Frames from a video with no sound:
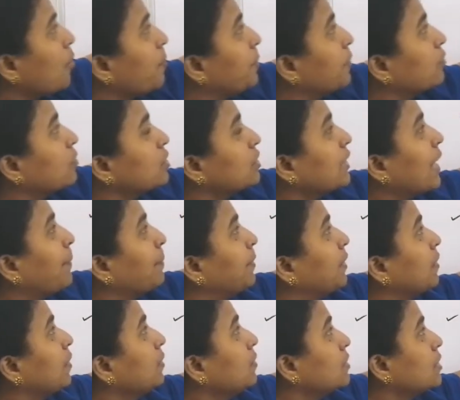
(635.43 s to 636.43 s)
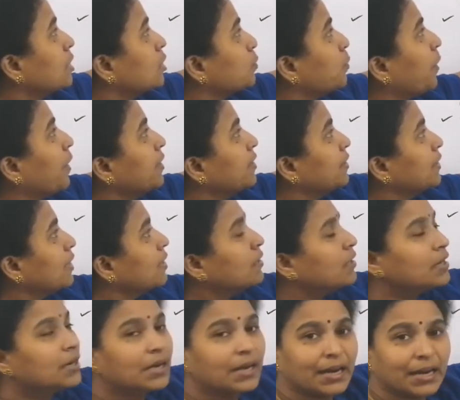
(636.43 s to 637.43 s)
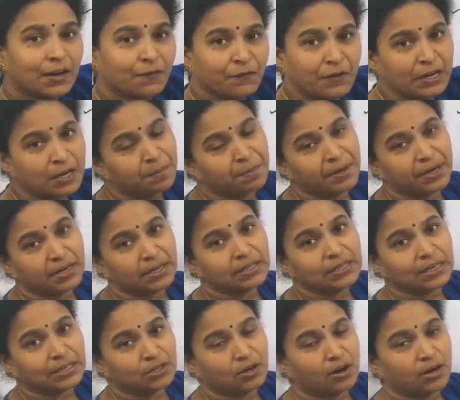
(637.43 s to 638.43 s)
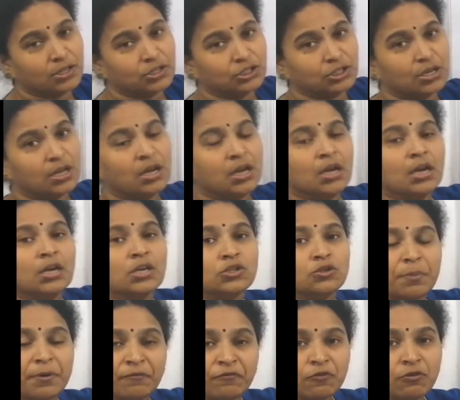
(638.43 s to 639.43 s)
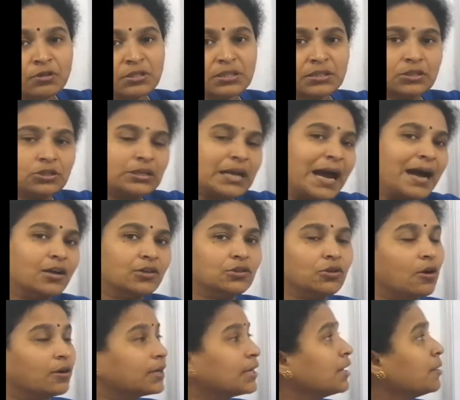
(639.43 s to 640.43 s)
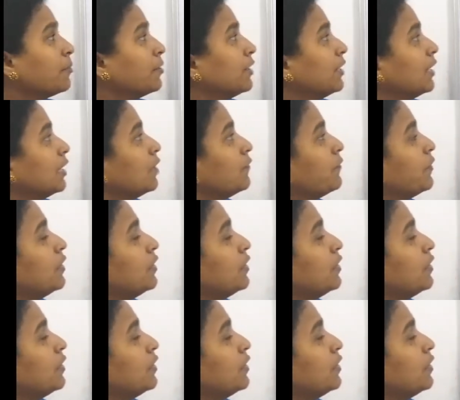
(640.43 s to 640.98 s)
topic of the chapter, 6.10, DNA fingerprinting technology. So before talking about DNA